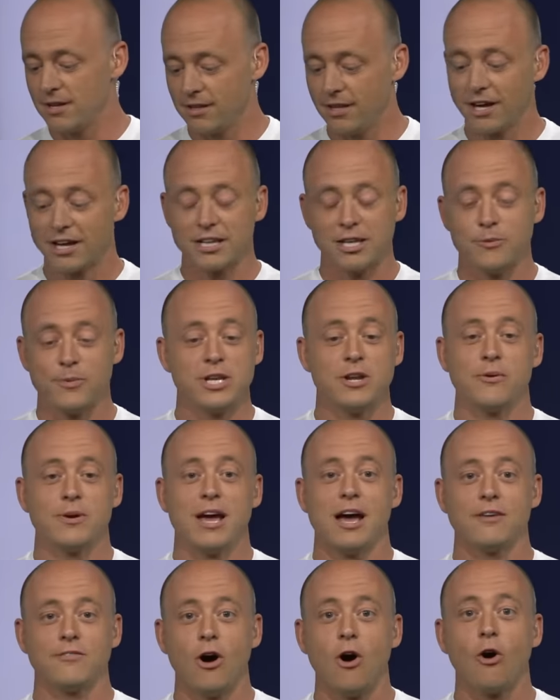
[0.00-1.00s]
Luckily, we
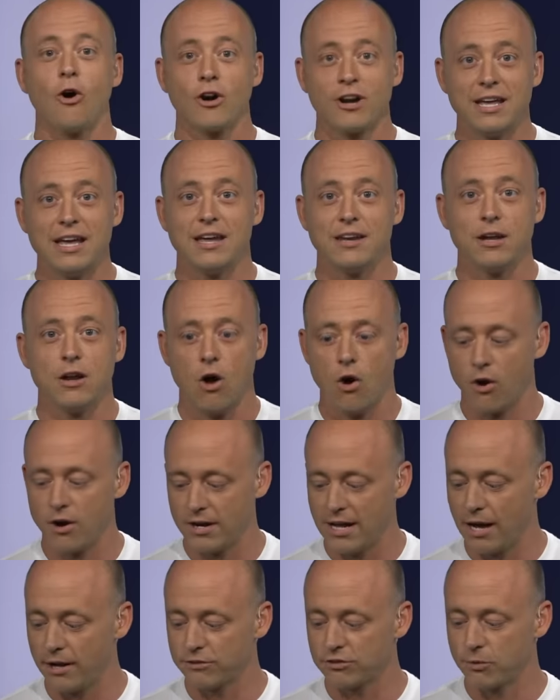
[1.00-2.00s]
don't have a hard in and a
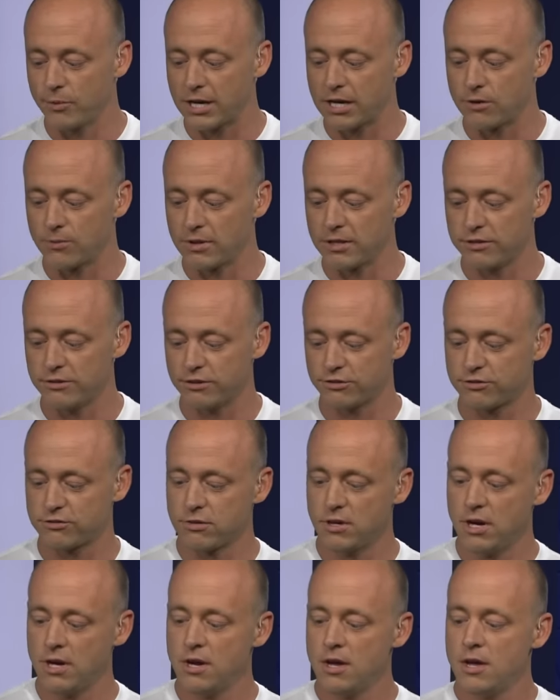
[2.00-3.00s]
hard out, so we can really
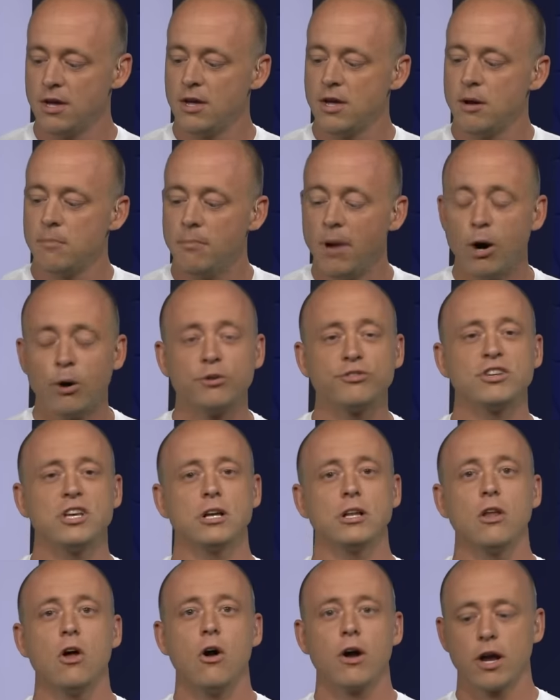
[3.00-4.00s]
just mosey
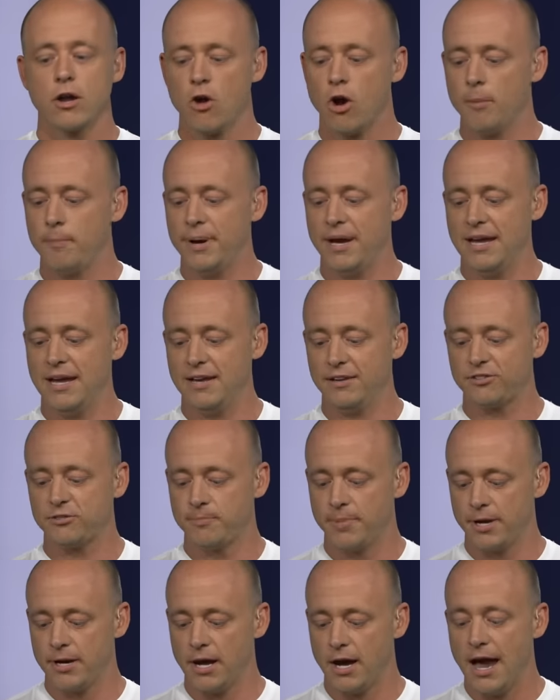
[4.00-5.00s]
along at our pace,
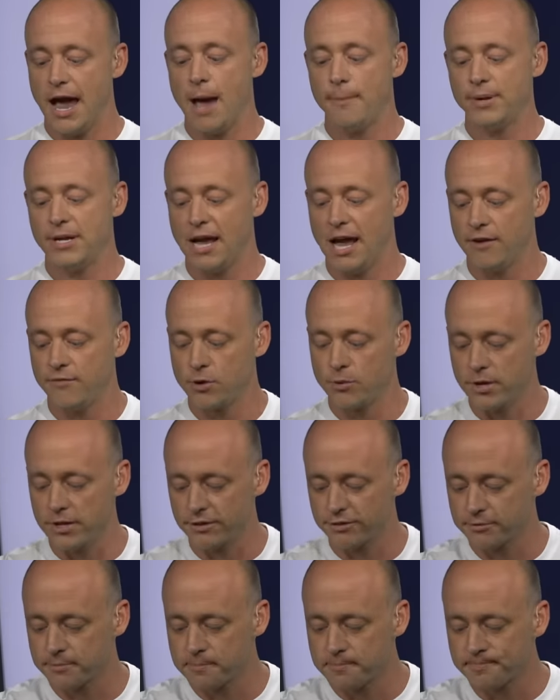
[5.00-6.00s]
but uh, happy to have you with
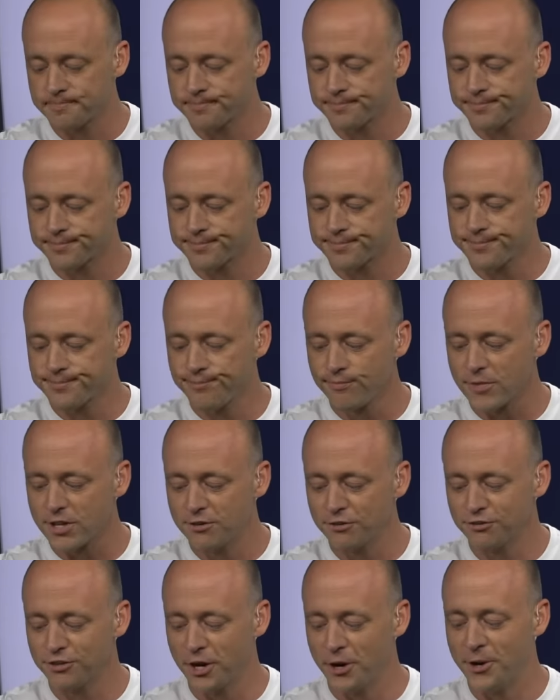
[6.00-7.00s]
us.
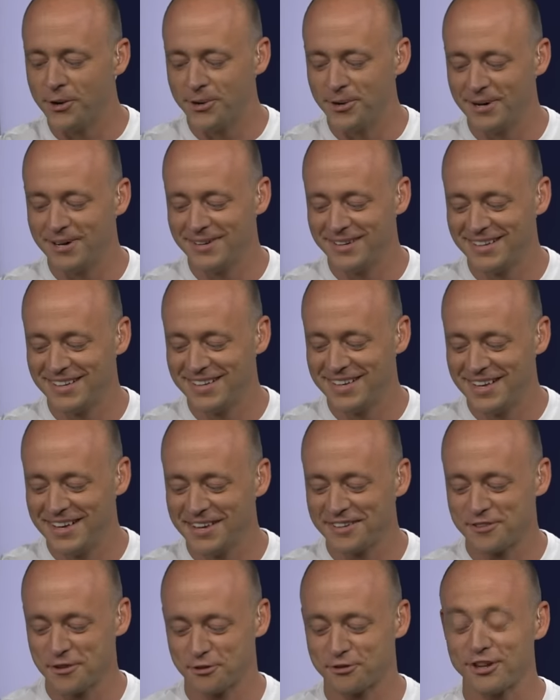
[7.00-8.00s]
So
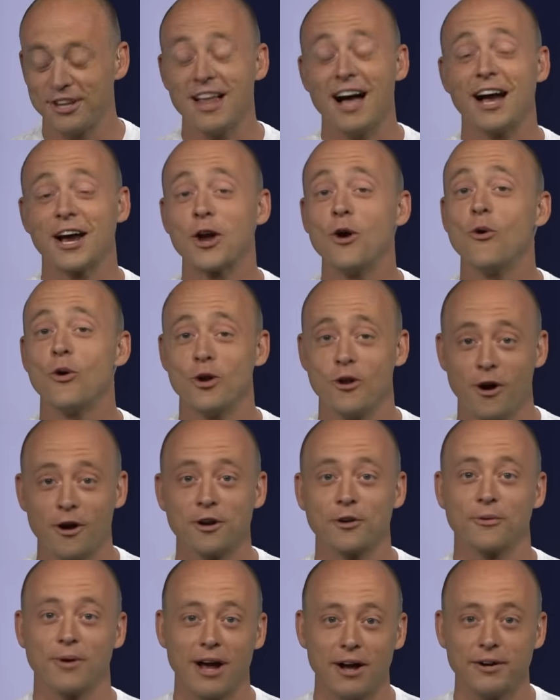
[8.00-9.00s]
there's a lot going
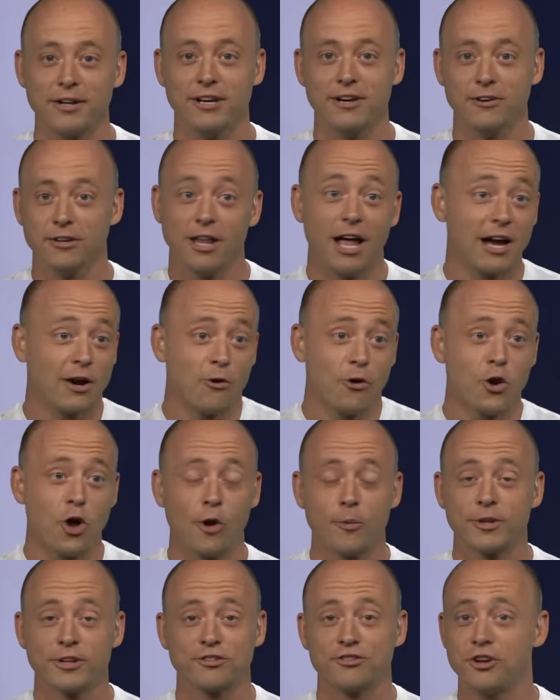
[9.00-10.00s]
on around here. A lot going
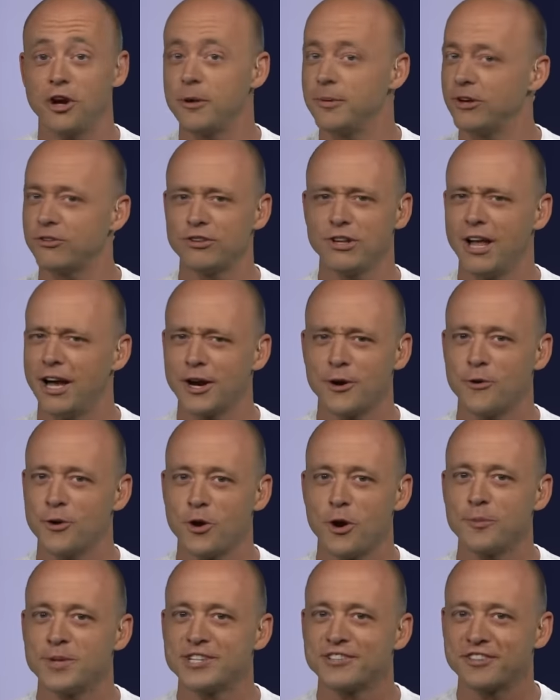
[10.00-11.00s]
on with the show. There's a lot
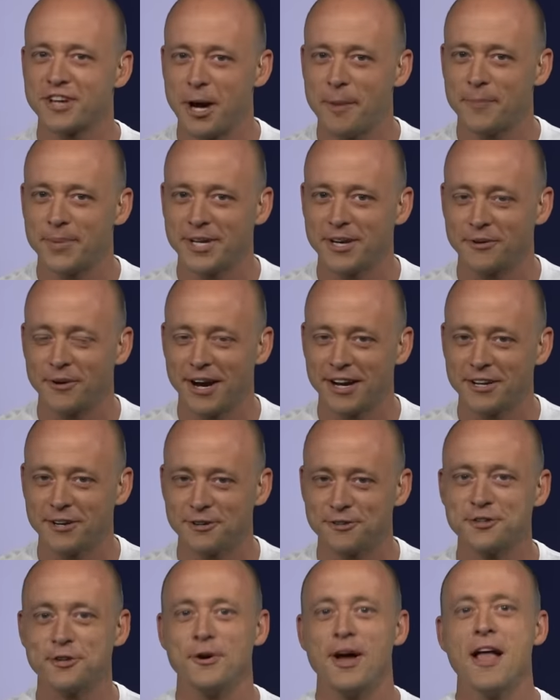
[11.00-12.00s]
going on with this company around
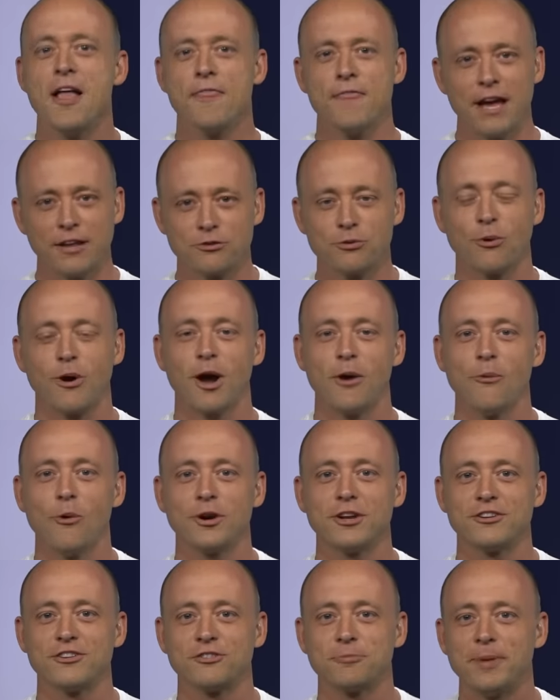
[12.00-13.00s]
here, too. That's where I
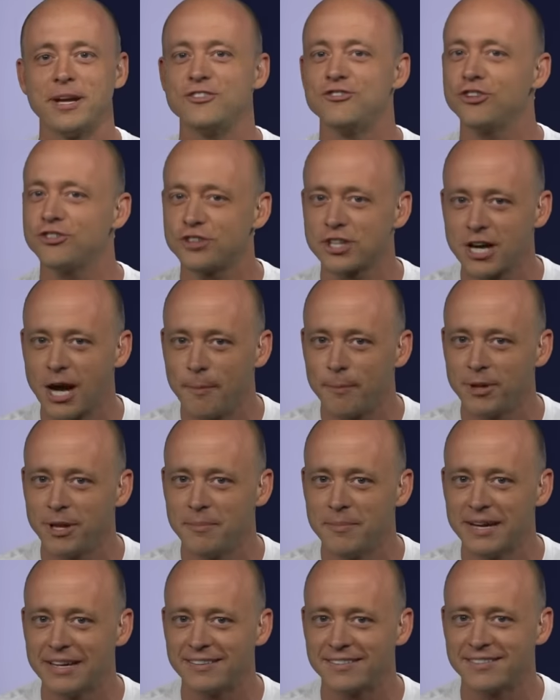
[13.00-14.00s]
wanted to spend just a couple
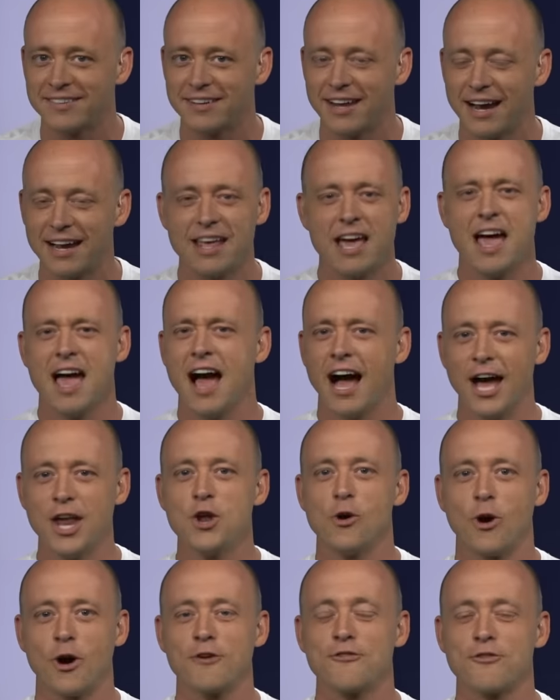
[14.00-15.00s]
of minutes tonight. I
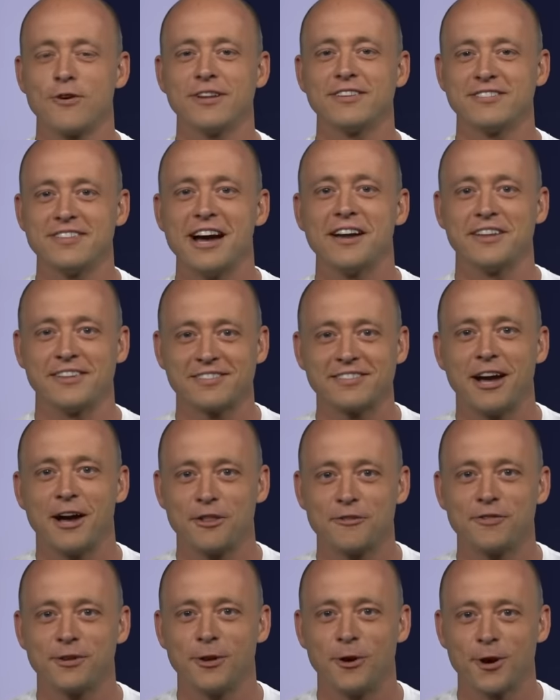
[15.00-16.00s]
know our friends down in
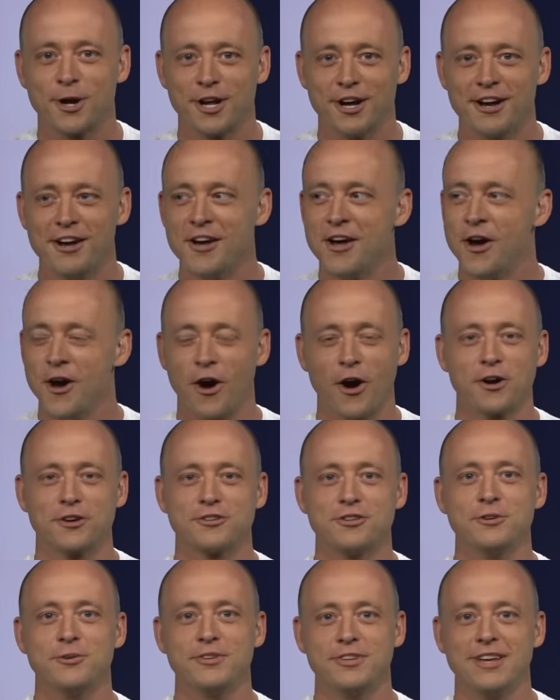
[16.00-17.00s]
South Florida are
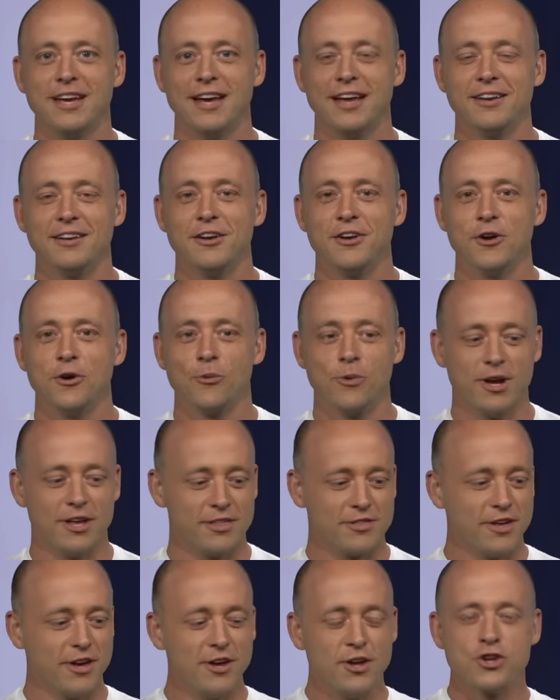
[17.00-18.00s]
tuned in
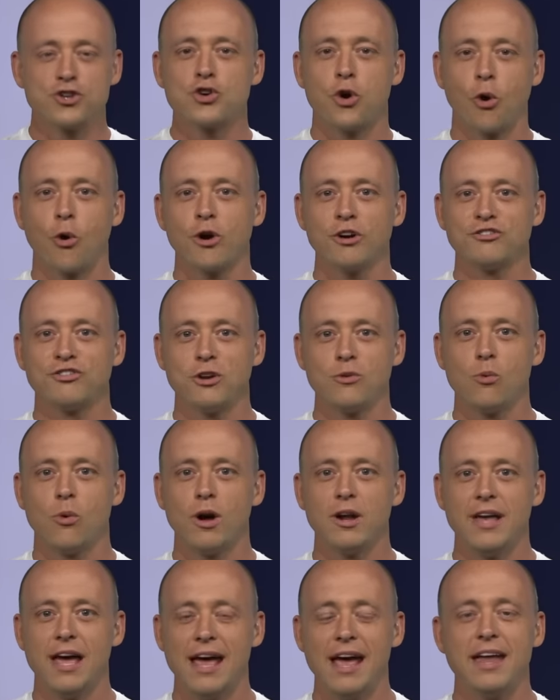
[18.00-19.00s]
with torch in
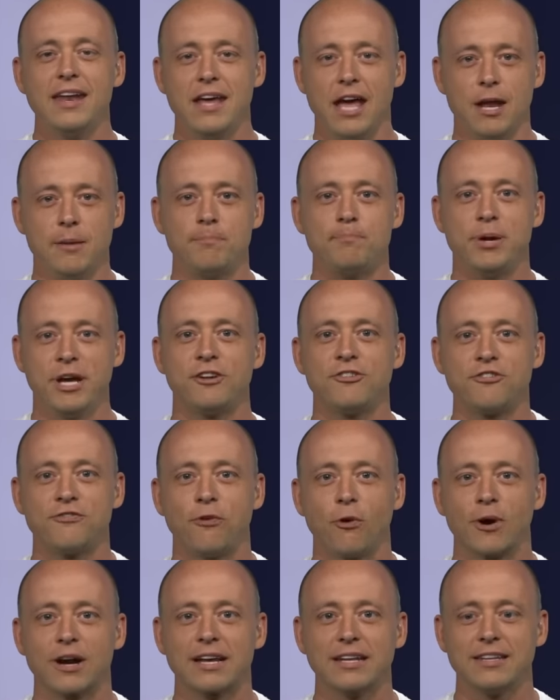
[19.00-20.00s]
one hand and
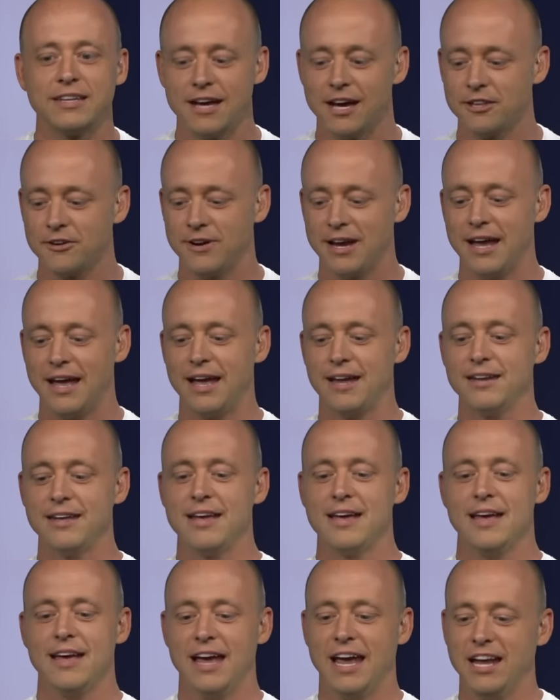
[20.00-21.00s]
pitchfork in the other hand
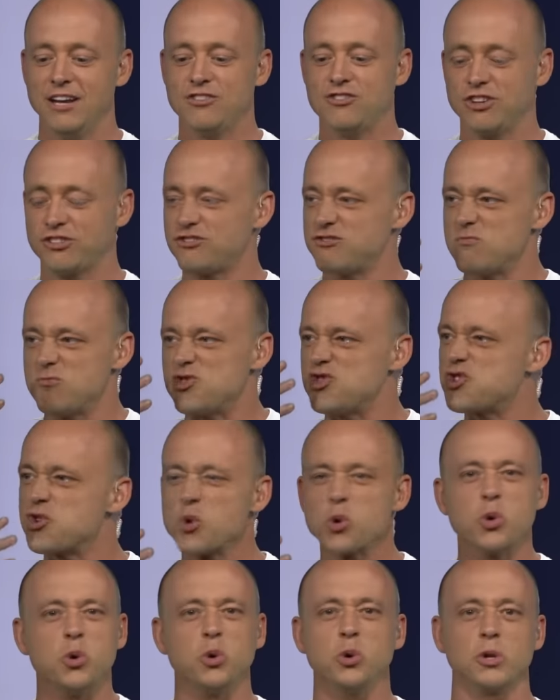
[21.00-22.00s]
and just
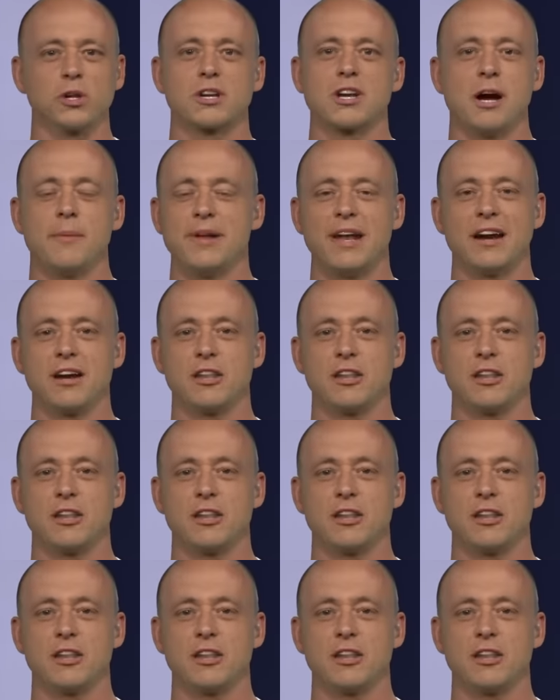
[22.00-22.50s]
drool coming